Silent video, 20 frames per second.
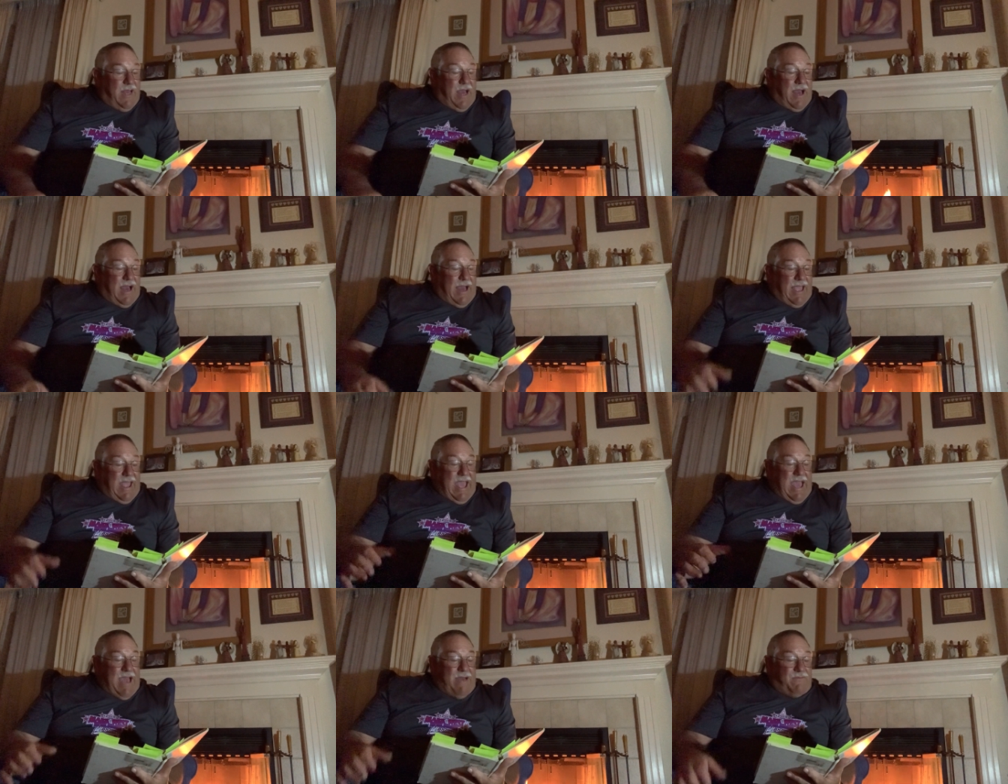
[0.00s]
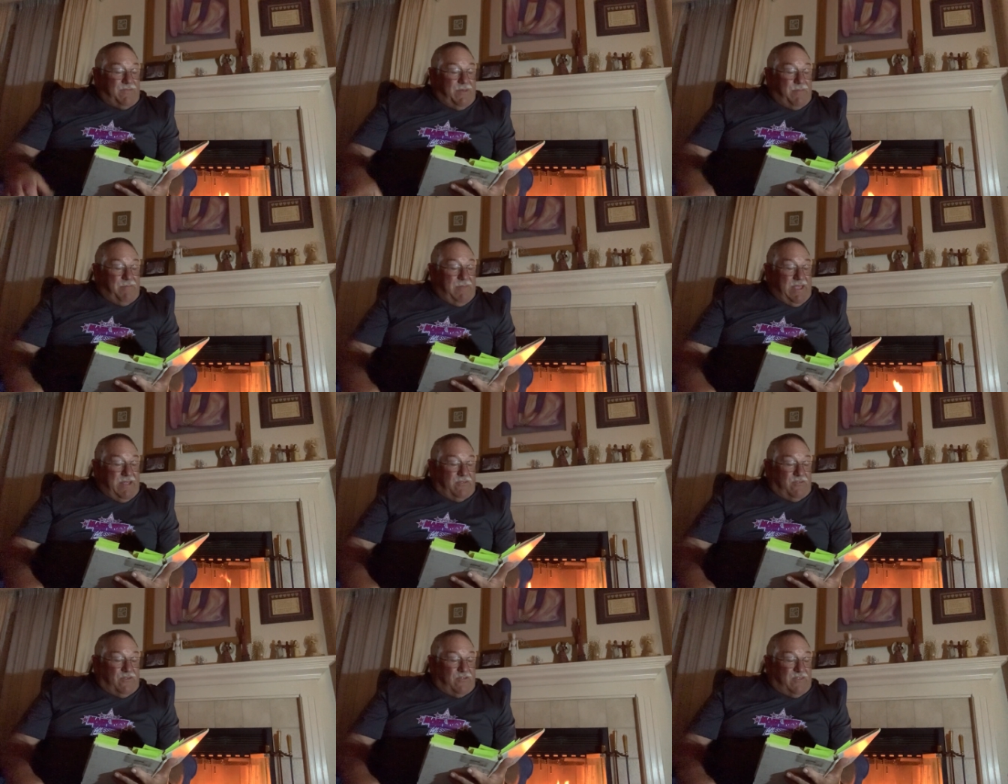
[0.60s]
I have the
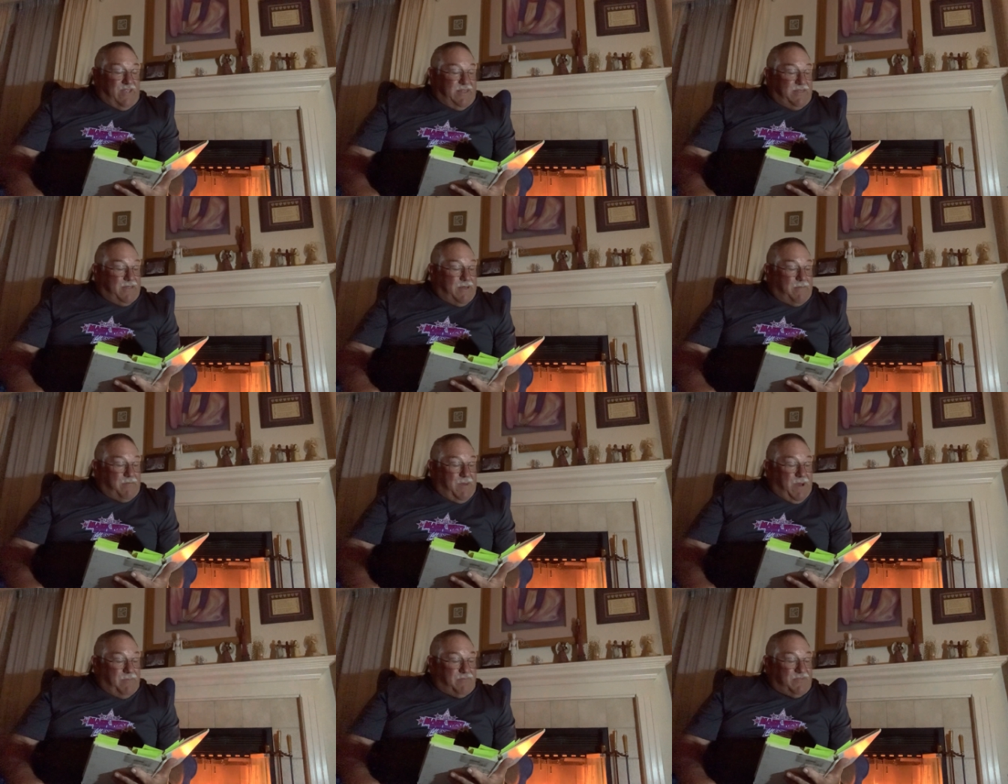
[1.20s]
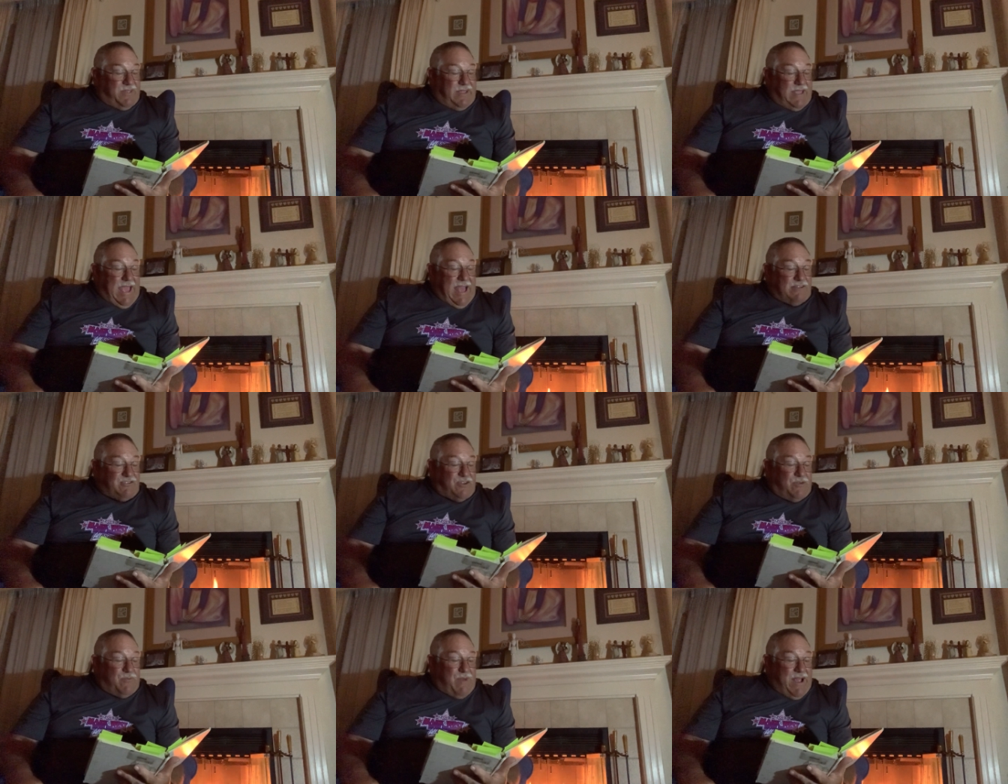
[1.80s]
measles and the mumps, a
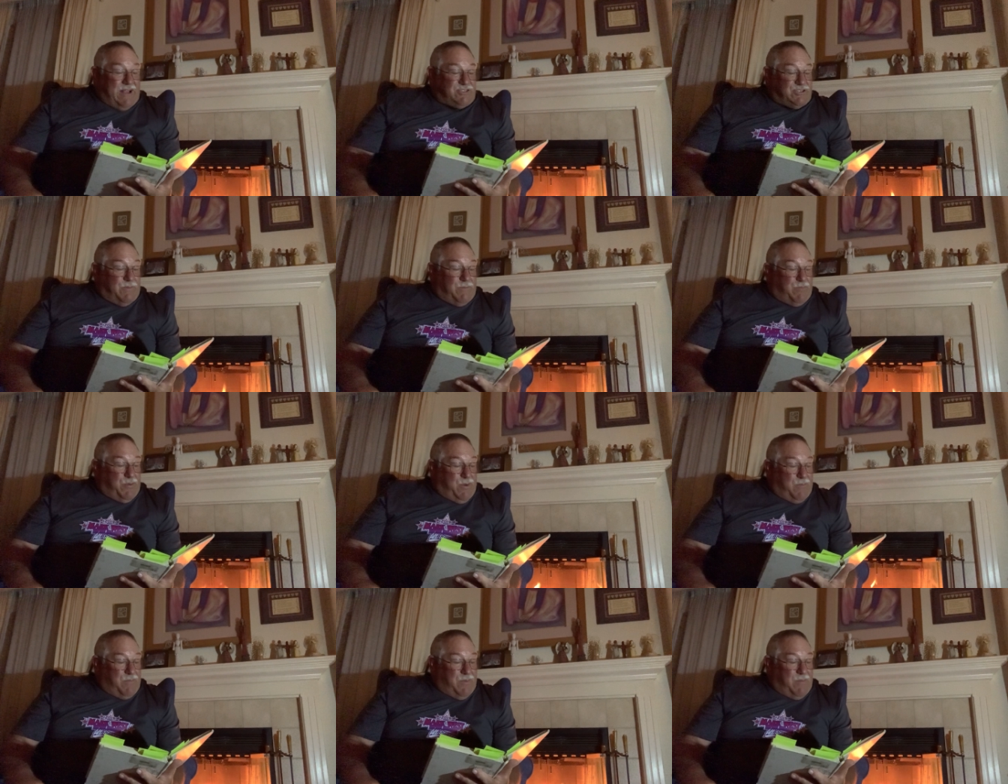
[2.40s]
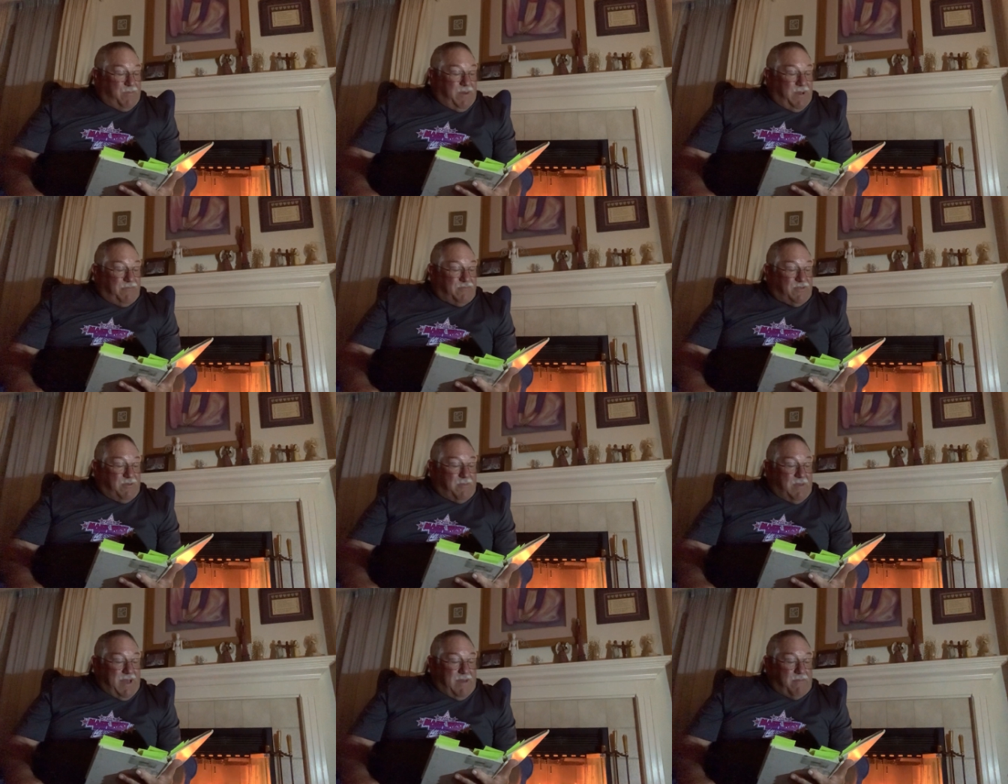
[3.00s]
gash, a rash, and purple bumps,
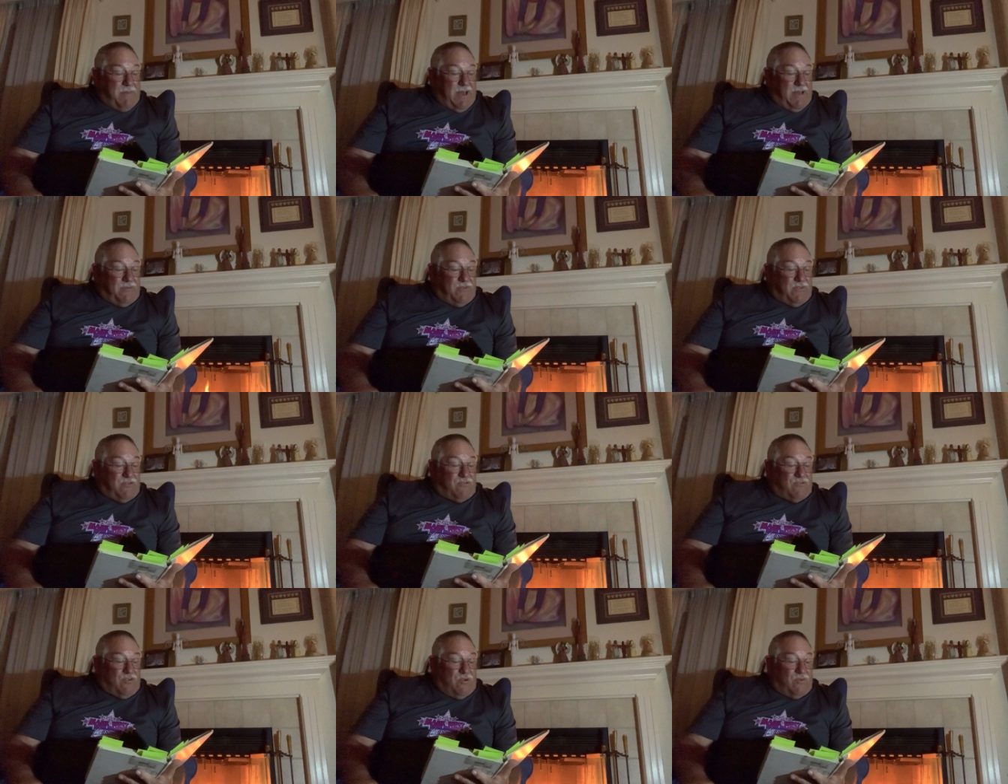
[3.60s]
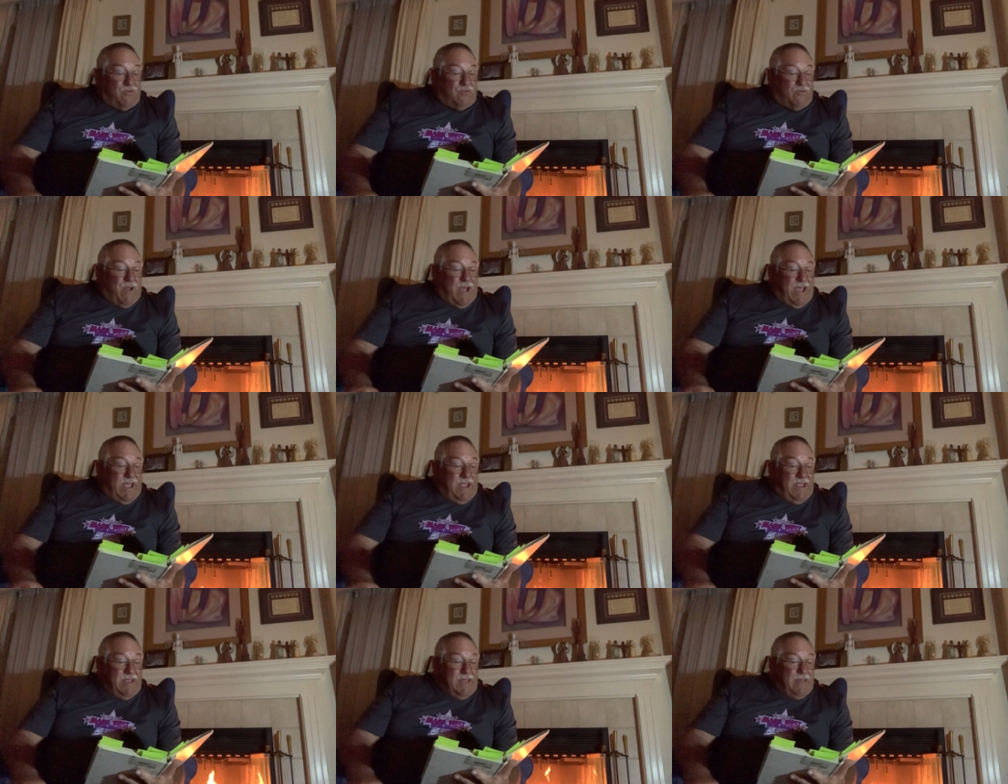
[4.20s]
and my mouth is so
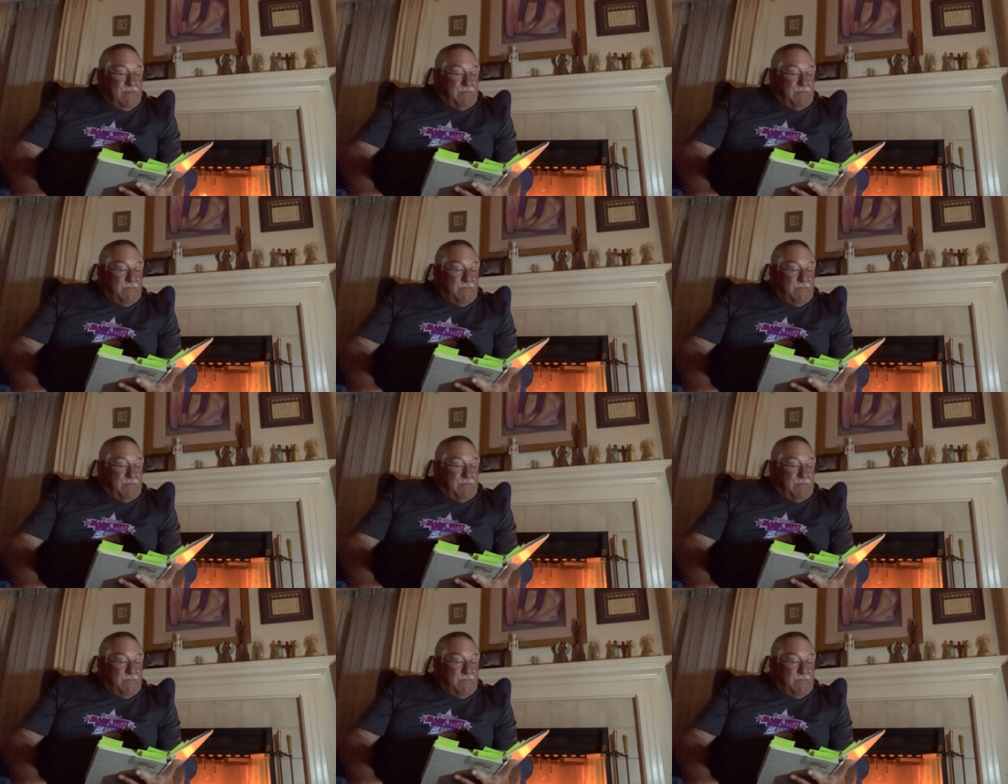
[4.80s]
dry,